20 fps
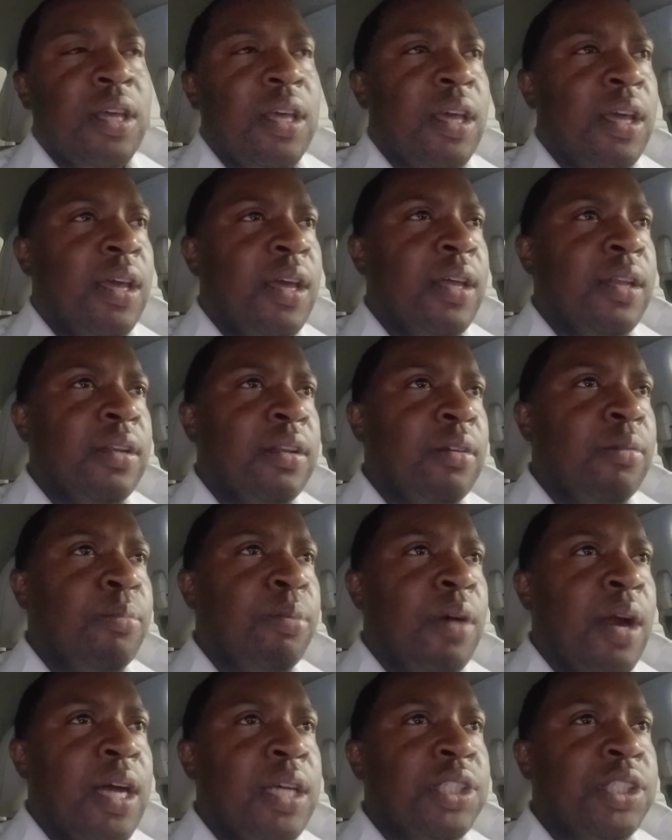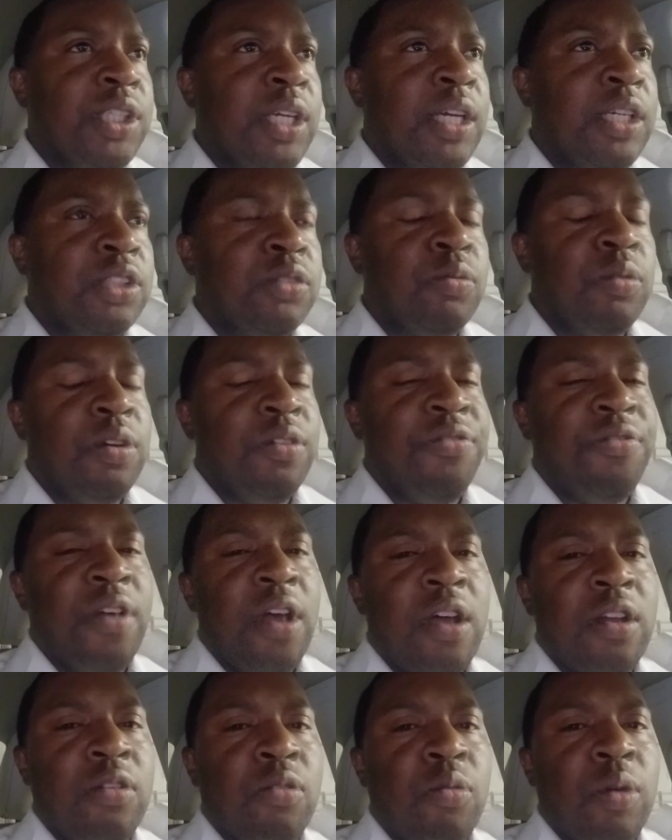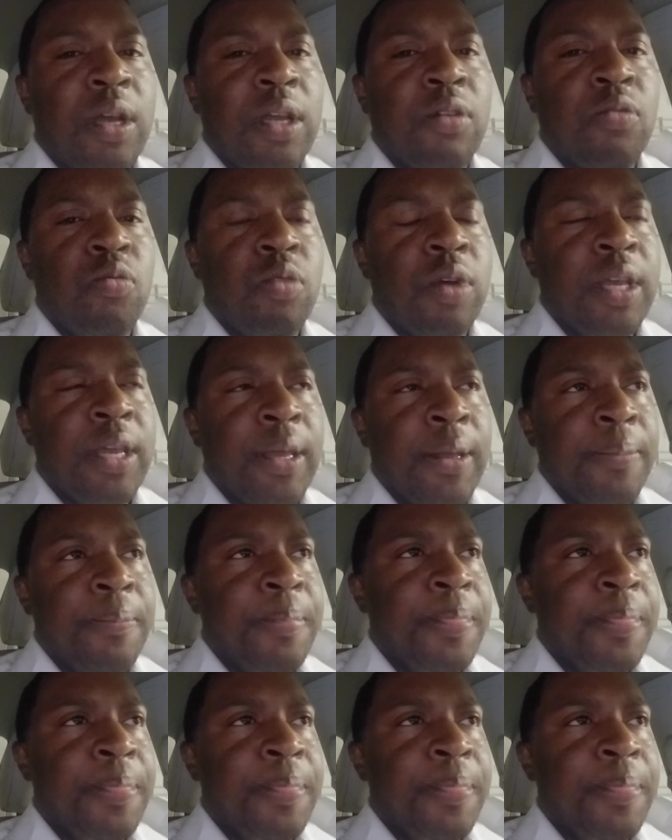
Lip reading: and LeBron James would have found a way to win.